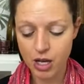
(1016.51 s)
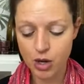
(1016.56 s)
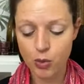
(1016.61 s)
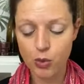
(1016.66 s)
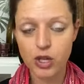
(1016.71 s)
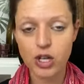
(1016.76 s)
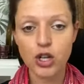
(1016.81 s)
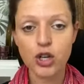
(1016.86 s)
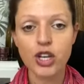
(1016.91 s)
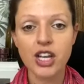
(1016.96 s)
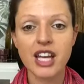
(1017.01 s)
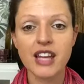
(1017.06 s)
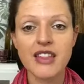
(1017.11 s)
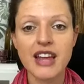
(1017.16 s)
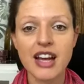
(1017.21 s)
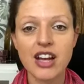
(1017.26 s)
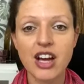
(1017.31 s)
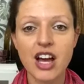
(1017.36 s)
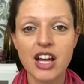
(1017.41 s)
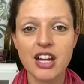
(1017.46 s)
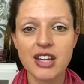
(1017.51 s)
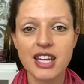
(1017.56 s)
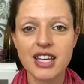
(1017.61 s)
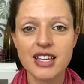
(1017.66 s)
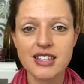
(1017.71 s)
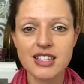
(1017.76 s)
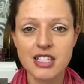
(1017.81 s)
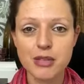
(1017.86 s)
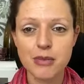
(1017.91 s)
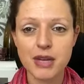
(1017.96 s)
We're looking at that kind of
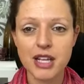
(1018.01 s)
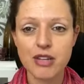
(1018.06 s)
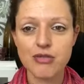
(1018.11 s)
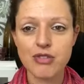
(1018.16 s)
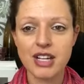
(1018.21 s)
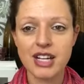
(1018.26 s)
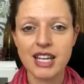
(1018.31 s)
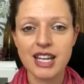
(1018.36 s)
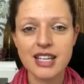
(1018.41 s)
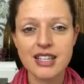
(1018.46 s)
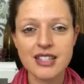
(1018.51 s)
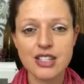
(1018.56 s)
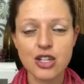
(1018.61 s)
histamine release.